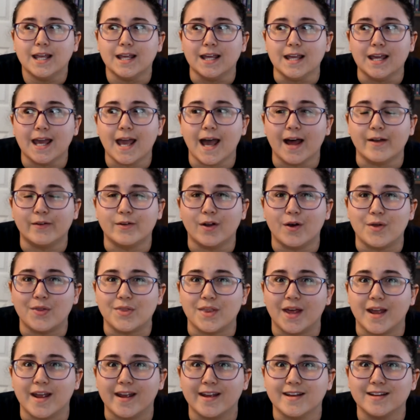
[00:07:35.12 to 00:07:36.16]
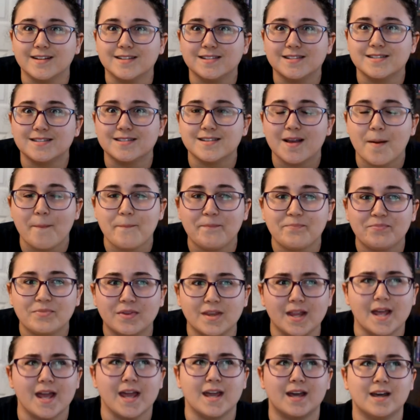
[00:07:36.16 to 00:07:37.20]
yeah, no thanks.
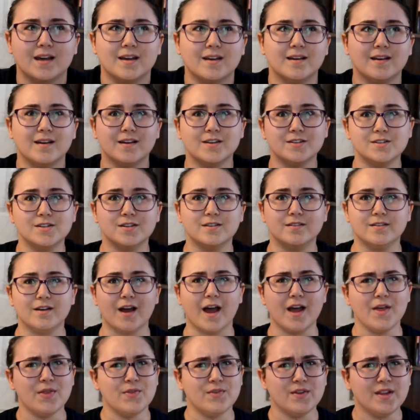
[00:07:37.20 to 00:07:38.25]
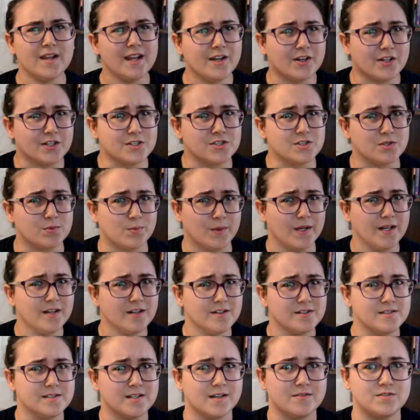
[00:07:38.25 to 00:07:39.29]
Like, I feel like her
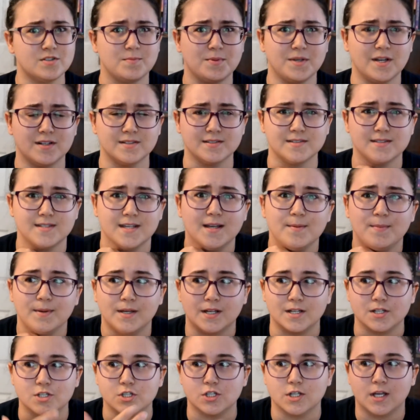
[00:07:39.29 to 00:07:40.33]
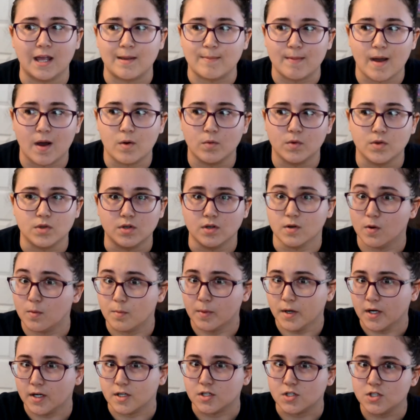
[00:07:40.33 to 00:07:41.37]
sweetener stuff should be on sale because she came out with new
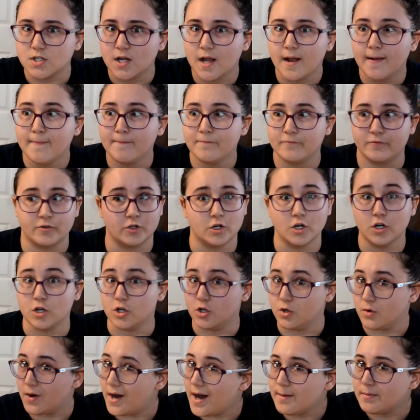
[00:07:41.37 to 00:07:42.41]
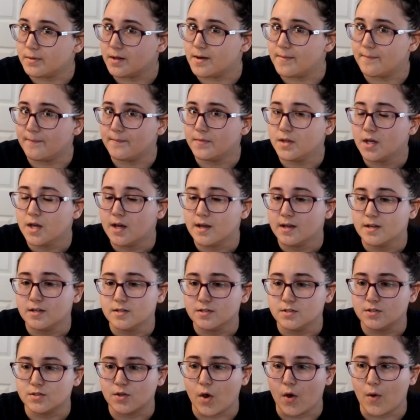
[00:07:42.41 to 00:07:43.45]
merch for a new album.
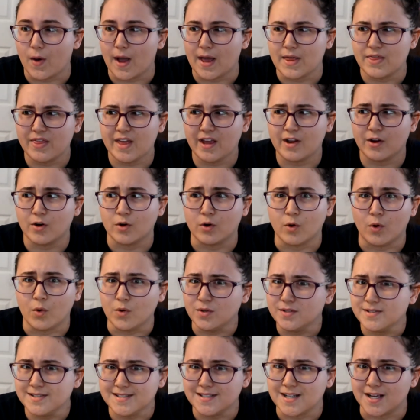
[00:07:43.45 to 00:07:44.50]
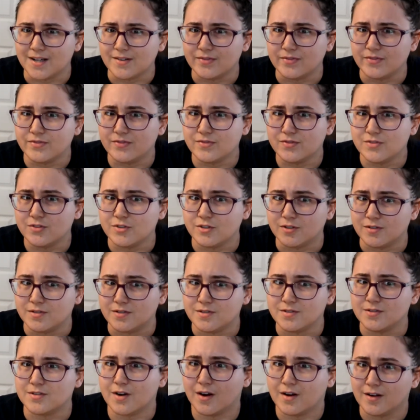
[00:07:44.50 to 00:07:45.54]
So I think her old stuff should
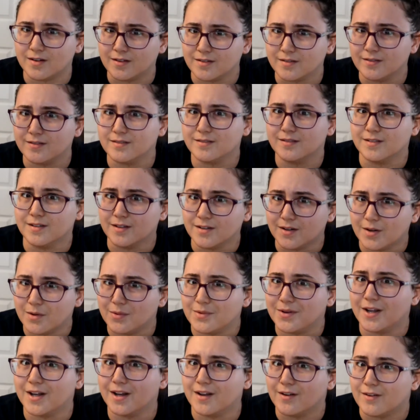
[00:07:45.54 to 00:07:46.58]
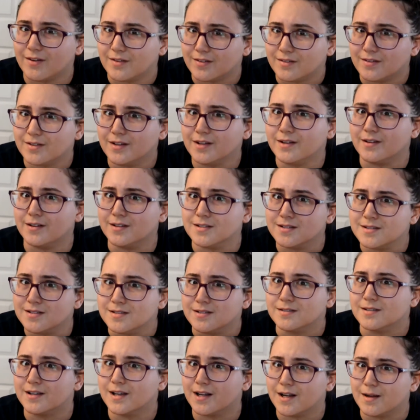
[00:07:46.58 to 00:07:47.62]
start, you know, getting on clearance
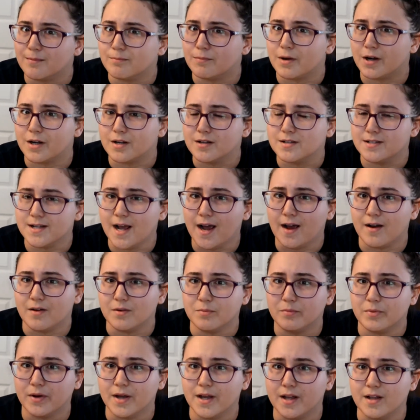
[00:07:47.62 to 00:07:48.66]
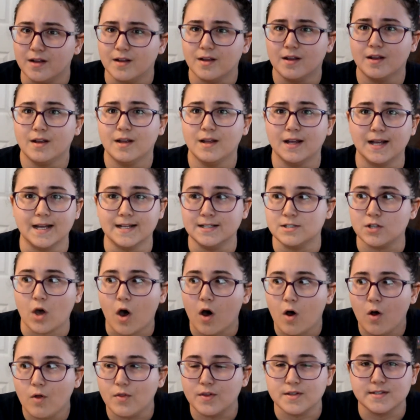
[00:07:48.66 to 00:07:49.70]
and getting marked down, but it's
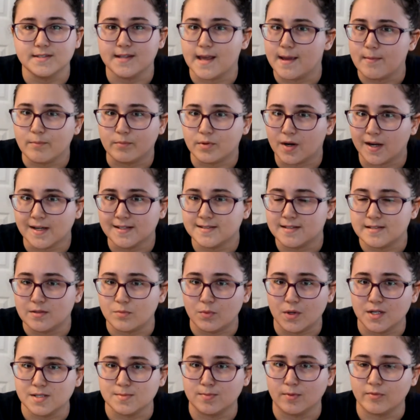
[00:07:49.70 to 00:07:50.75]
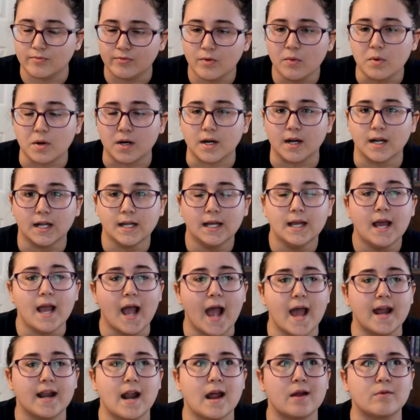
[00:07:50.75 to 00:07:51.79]
all the same price as it was before.
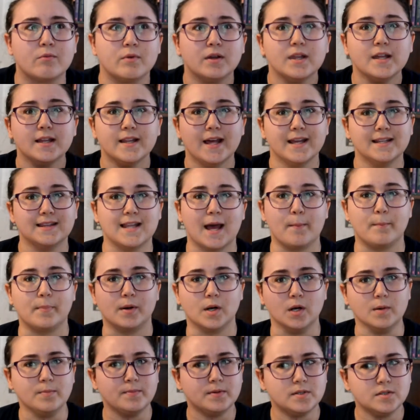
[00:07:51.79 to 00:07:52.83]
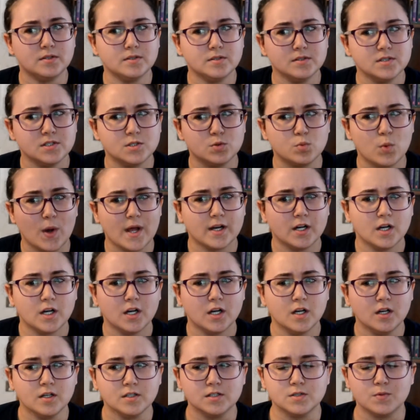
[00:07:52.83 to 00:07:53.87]
And I really like that purple
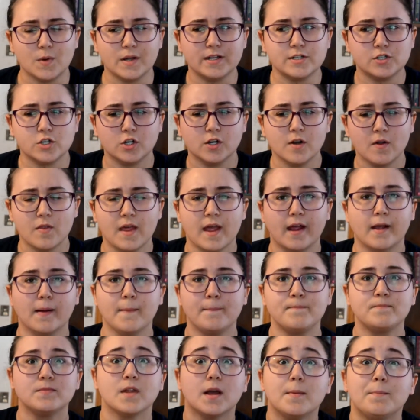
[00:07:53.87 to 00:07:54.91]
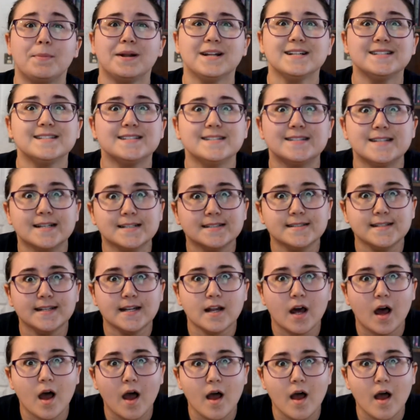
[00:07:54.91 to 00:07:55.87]
sweater, sweatshirt thing, but it's $60.